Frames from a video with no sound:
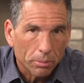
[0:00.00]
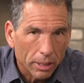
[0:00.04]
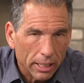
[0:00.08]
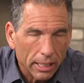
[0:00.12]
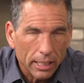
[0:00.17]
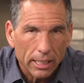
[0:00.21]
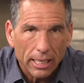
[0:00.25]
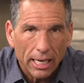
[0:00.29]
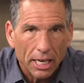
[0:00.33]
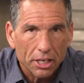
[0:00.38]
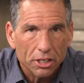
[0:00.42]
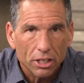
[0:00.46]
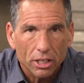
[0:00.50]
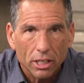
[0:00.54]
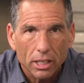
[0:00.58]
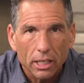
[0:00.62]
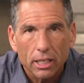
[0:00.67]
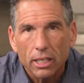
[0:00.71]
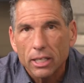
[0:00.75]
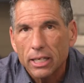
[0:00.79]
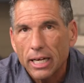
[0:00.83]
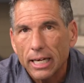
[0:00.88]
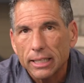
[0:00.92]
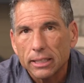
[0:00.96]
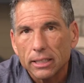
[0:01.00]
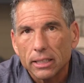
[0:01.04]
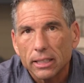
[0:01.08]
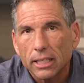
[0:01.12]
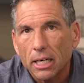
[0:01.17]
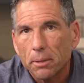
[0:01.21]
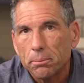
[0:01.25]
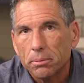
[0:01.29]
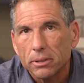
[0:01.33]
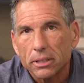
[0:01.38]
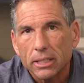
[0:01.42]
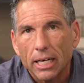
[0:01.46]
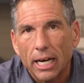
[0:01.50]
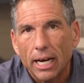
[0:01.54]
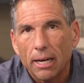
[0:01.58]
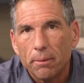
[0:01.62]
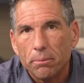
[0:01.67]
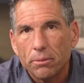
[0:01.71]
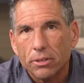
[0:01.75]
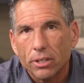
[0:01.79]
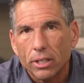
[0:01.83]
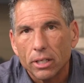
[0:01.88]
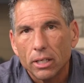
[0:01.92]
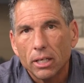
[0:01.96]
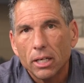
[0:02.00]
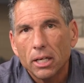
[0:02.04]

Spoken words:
He and I had already connected a couple times.